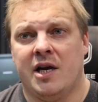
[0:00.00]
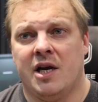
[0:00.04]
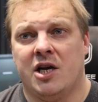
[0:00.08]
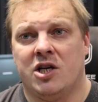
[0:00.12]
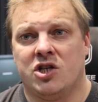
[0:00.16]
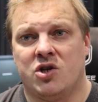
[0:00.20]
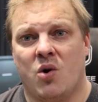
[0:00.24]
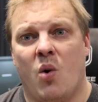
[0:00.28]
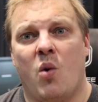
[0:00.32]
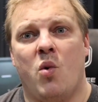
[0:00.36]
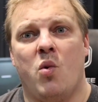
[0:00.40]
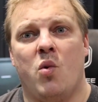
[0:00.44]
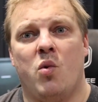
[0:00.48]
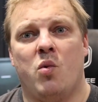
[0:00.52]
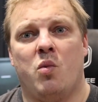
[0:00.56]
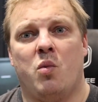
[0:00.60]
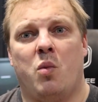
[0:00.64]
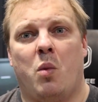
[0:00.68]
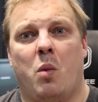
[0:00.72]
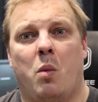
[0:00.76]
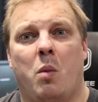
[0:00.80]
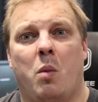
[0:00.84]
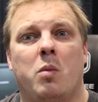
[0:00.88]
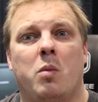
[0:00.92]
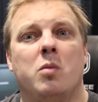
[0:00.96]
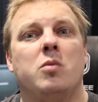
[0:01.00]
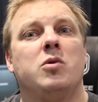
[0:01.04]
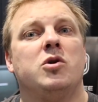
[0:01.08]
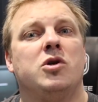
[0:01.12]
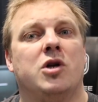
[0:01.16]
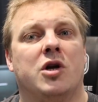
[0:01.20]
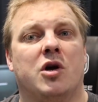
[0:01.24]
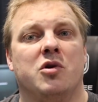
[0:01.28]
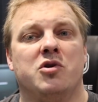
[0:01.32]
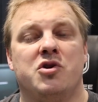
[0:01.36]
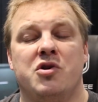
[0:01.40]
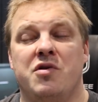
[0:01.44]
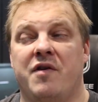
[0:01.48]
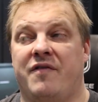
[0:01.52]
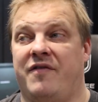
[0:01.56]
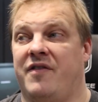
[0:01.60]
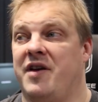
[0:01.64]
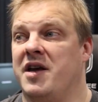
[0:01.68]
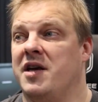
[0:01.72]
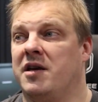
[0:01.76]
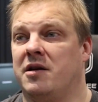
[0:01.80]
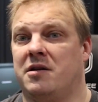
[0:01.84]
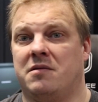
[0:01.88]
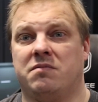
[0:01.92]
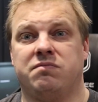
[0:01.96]
So, you
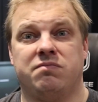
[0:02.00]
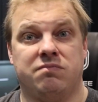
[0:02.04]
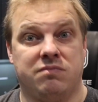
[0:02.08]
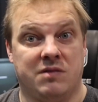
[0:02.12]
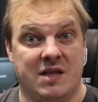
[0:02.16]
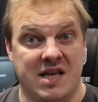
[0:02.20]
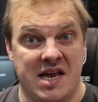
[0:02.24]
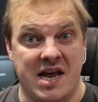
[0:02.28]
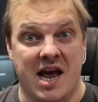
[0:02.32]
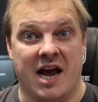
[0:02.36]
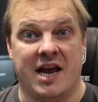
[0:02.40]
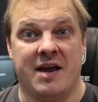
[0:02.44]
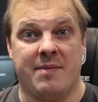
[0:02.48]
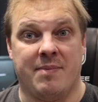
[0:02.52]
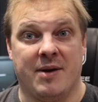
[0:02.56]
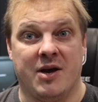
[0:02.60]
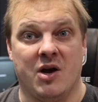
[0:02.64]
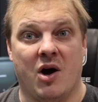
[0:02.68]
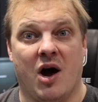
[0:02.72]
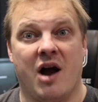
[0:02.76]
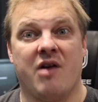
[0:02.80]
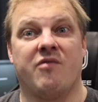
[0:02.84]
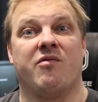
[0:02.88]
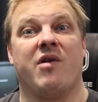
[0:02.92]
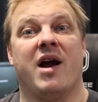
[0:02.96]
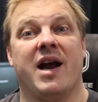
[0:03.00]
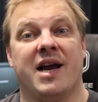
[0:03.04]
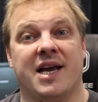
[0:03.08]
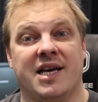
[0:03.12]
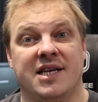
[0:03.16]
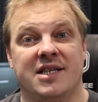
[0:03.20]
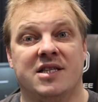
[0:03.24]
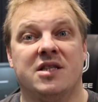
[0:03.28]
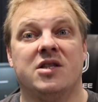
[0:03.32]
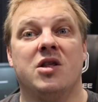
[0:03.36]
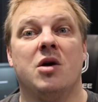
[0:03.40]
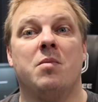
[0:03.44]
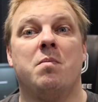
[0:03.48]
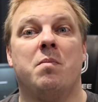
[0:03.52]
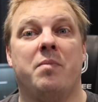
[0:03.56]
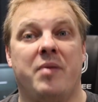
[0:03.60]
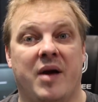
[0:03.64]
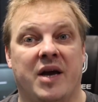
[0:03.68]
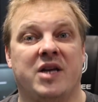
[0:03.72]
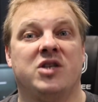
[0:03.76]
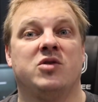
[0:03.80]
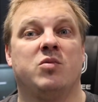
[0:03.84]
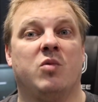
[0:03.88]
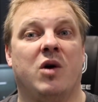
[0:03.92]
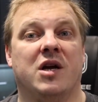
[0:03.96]
think the API rack is the
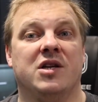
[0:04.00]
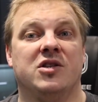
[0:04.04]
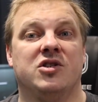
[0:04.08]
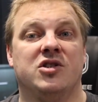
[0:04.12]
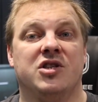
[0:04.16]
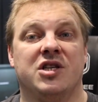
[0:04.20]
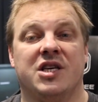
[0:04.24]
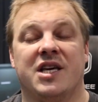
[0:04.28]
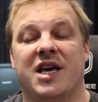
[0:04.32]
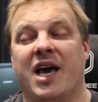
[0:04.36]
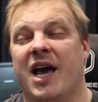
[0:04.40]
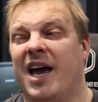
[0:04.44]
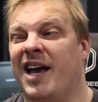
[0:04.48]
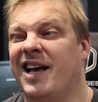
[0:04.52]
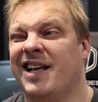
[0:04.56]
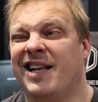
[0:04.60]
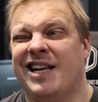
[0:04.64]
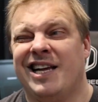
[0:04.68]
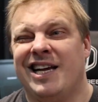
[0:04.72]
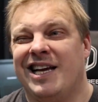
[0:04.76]
best one to get.